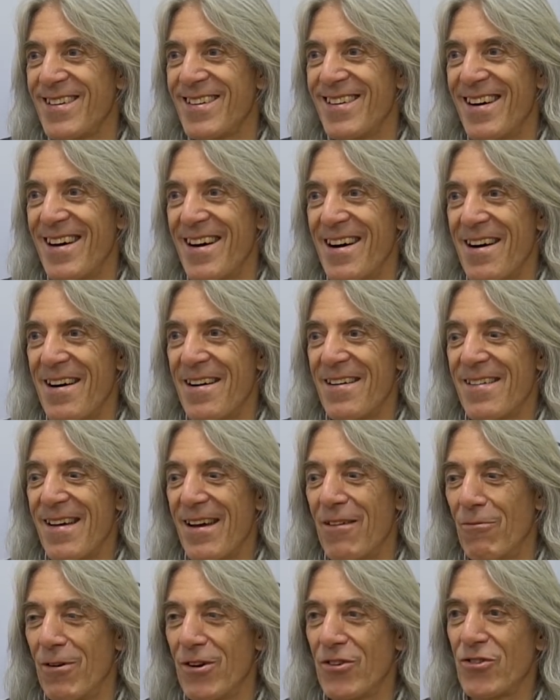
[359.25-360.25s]

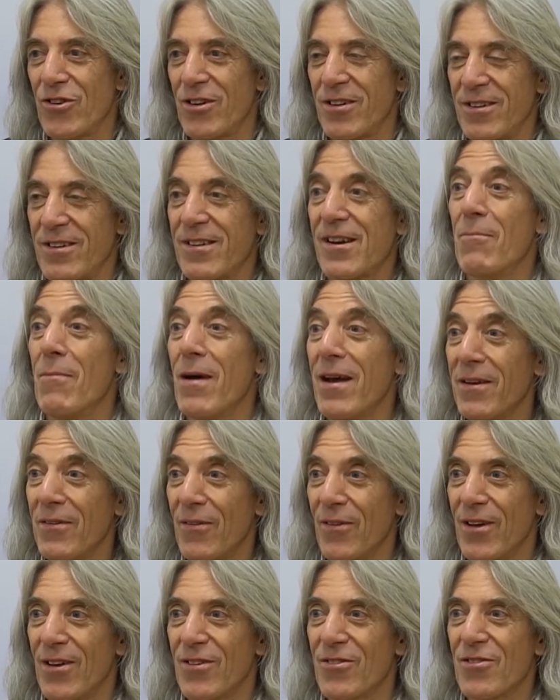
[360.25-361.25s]
and we should
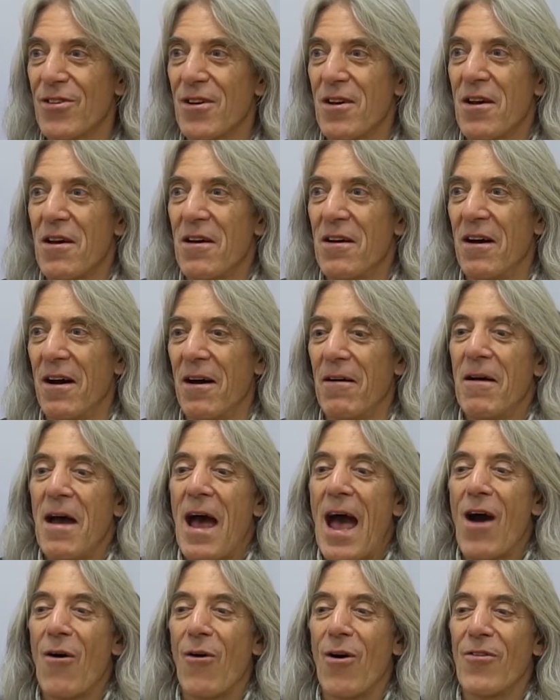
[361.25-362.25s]
commend this.
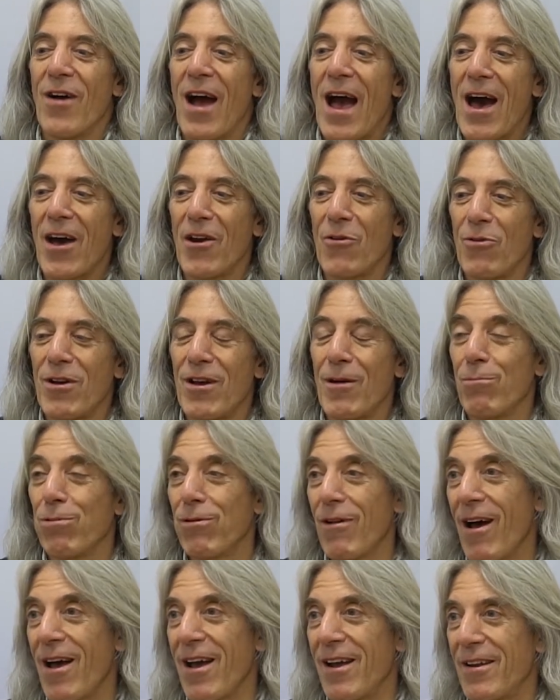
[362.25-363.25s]
However, how do we
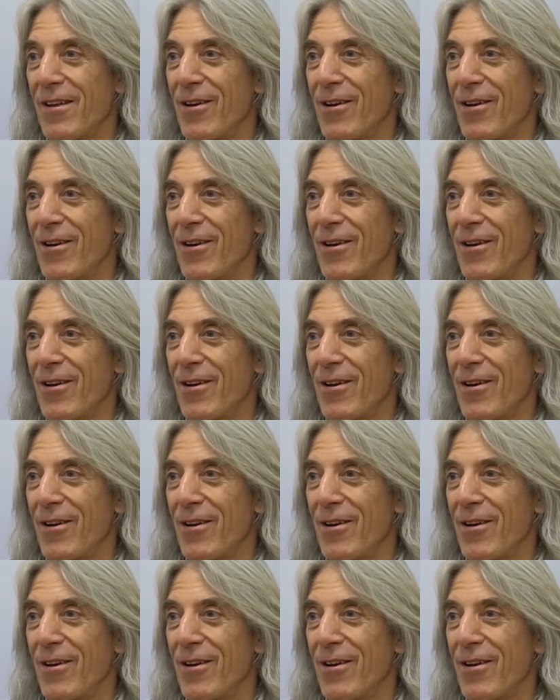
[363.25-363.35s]
apply it